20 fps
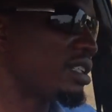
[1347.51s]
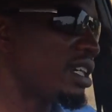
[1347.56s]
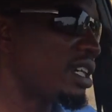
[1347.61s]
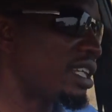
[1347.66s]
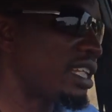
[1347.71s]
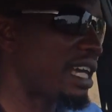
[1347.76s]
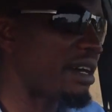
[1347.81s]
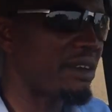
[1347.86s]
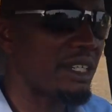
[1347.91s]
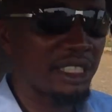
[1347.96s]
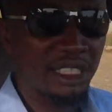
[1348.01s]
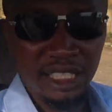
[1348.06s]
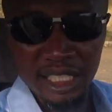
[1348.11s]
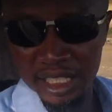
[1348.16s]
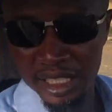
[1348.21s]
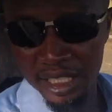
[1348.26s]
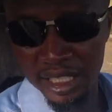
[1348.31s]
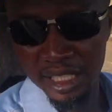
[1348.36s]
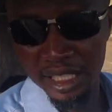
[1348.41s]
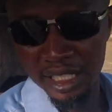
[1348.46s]
that was it,
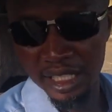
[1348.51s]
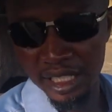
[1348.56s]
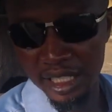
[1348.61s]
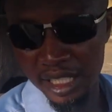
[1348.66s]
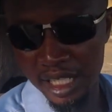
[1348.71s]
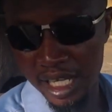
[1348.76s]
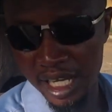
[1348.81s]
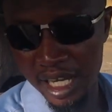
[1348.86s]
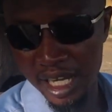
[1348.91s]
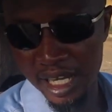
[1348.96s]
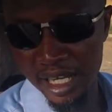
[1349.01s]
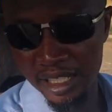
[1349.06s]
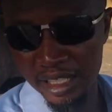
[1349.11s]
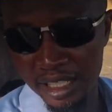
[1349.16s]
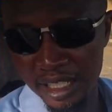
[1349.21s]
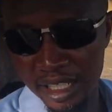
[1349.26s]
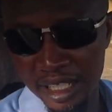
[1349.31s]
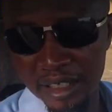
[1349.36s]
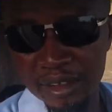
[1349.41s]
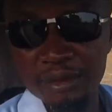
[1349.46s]

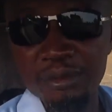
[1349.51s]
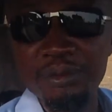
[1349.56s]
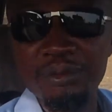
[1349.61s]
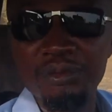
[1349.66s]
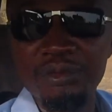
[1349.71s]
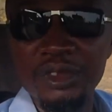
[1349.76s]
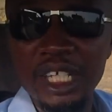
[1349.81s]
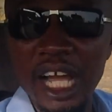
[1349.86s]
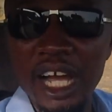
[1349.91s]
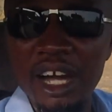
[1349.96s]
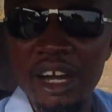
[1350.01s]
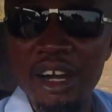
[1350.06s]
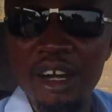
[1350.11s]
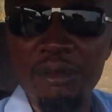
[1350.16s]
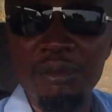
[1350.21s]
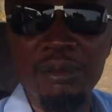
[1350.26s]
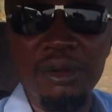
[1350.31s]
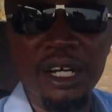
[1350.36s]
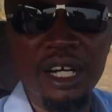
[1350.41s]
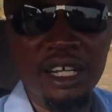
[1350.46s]
and I
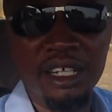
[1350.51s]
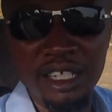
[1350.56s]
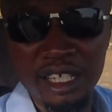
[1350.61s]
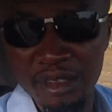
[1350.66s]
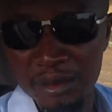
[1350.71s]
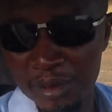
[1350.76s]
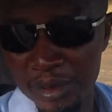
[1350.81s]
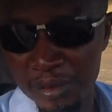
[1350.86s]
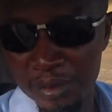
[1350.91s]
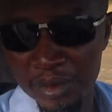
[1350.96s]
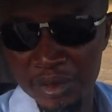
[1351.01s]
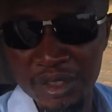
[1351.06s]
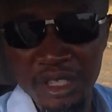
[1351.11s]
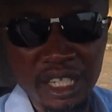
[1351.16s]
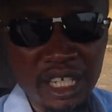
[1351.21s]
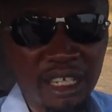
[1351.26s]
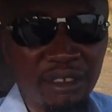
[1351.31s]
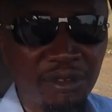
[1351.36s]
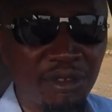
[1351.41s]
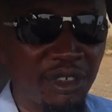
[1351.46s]
hope people
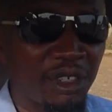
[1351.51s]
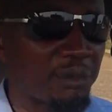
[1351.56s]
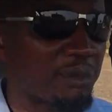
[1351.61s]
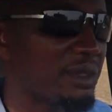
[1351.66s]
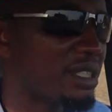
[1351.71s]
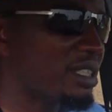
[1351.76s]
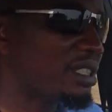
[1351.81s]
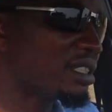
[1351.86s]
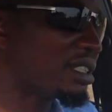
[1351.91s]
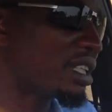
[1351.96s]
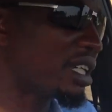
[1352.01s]
learn from this